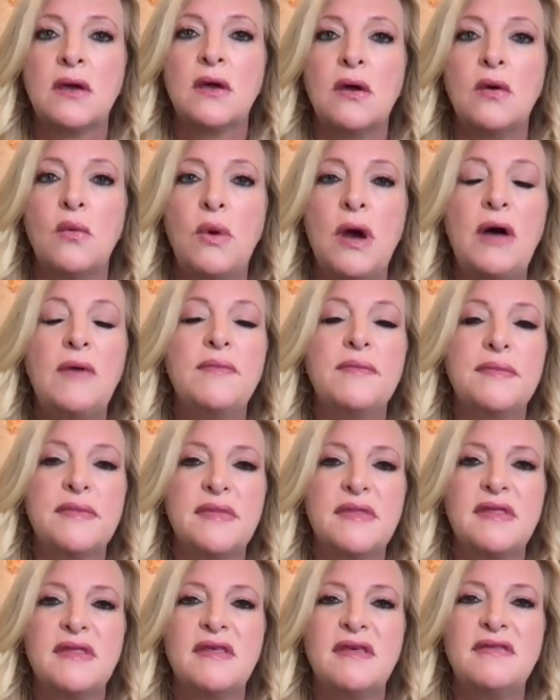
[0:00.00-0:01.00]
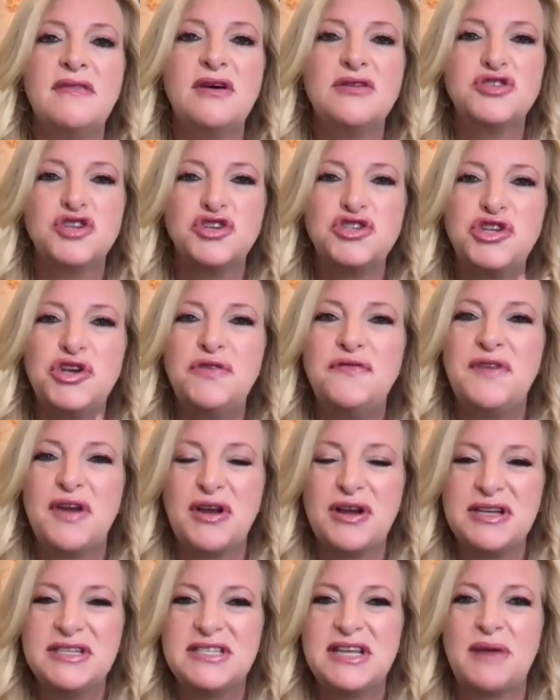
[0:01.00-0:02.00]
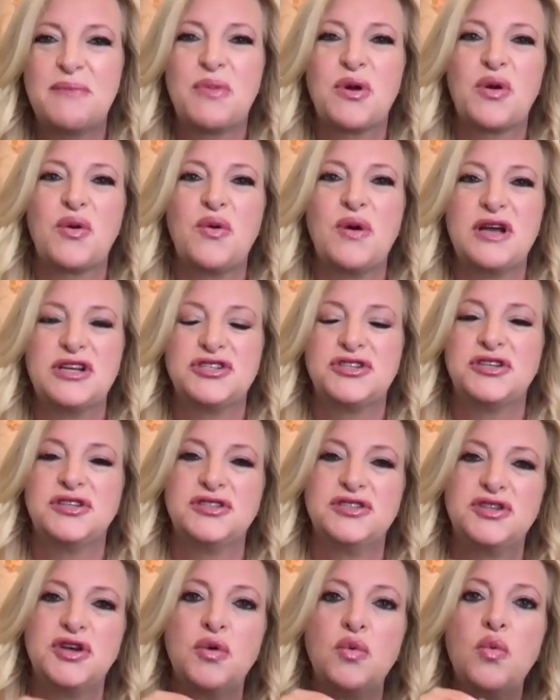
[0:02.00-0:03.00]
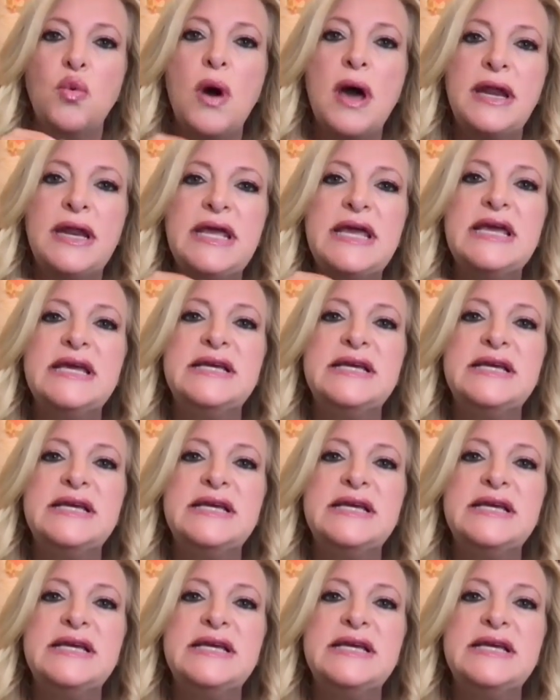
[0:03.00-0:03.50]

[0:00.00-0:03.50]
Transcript: Well, those are two very separate questions. So, what he